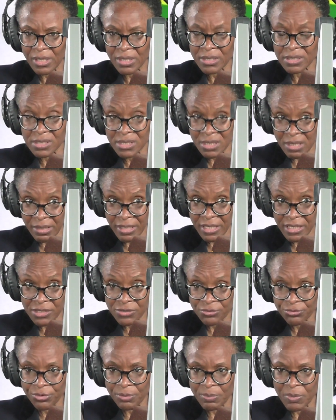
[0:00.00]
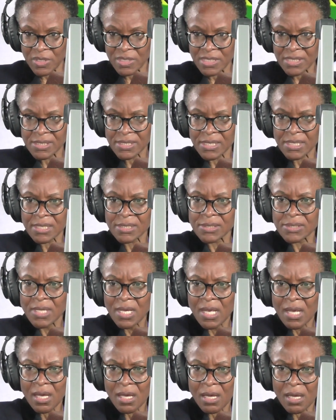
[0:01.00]
died from the disease,
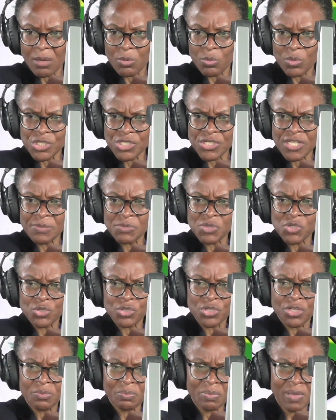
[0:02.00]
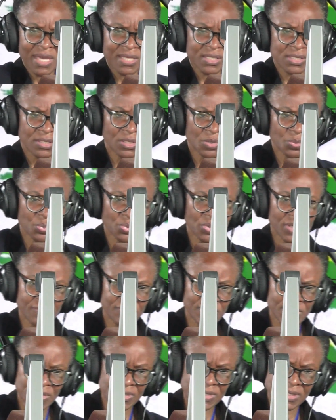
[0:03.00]
which seems good compared to the
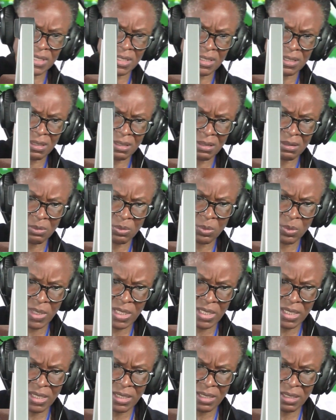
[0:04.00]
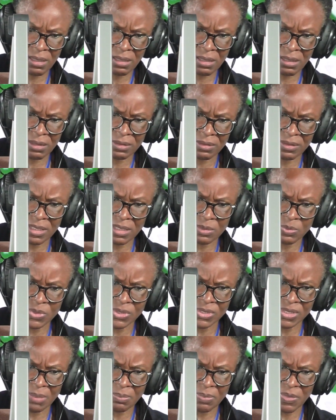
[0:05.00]
previous year where there
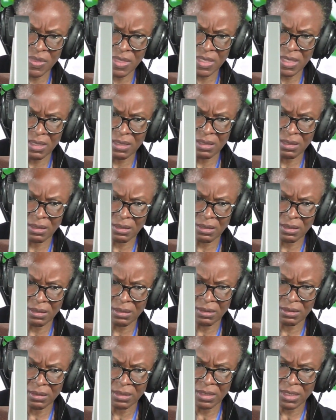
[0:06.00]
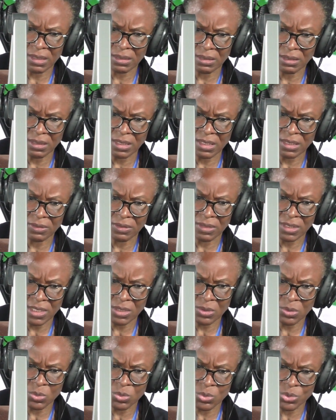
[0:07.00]
was something in
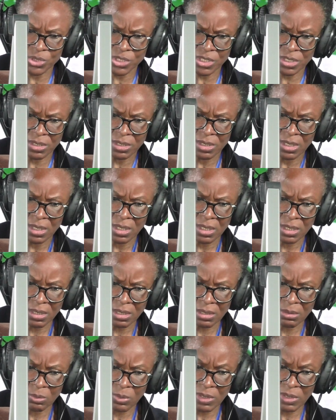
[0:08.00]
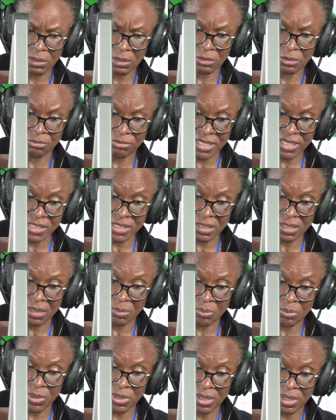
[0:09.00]
the order, a greater
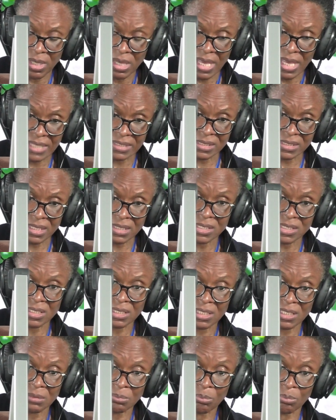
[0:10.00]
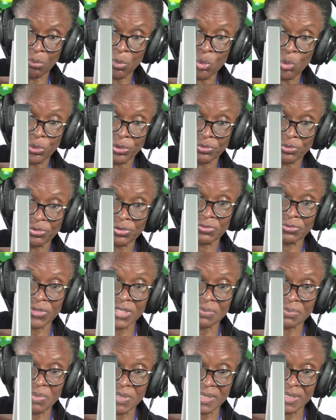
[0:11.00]
number, and certainly more than
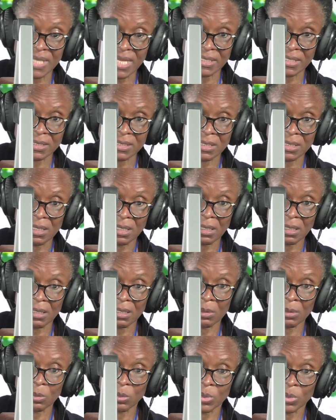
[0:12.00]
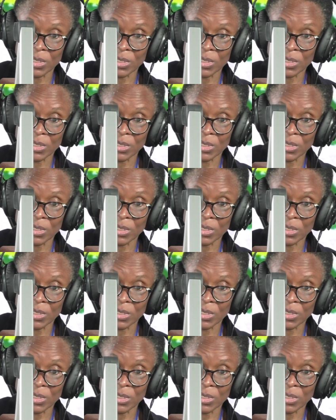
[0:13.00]
50% were